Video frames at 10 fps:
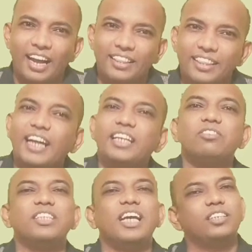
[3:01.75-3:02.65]
and
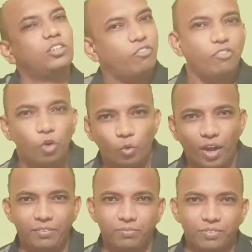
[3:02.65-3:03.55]
that gives the answer
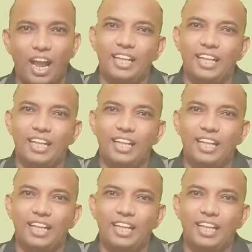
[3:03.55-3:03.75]
4y,